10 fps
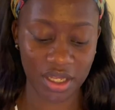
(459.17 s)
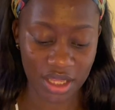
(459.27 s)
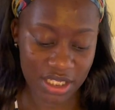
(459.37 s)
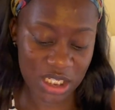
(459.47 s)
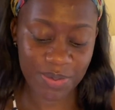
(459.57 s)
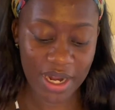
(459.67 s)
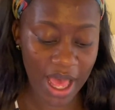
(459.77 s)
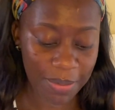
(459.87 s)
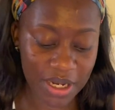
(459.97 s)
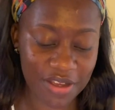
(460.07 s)
This has been
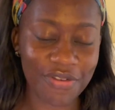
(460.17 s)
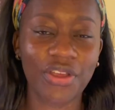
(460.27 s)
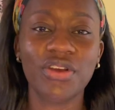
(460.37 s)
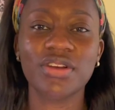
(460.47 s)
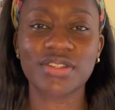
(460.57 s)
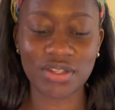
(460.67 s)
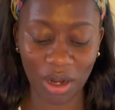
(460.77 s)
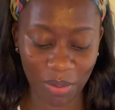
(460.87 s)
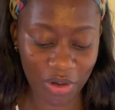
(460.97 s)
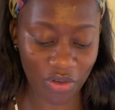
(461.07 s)
happening for years.
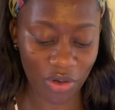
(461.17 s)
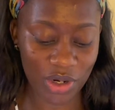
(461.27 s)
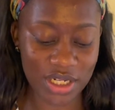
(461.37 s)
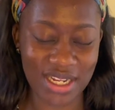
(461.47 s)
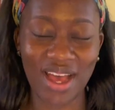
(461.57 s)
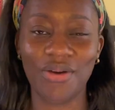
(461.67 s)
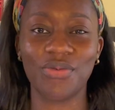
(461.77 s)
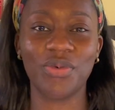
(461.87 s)
Solomon wrote it down.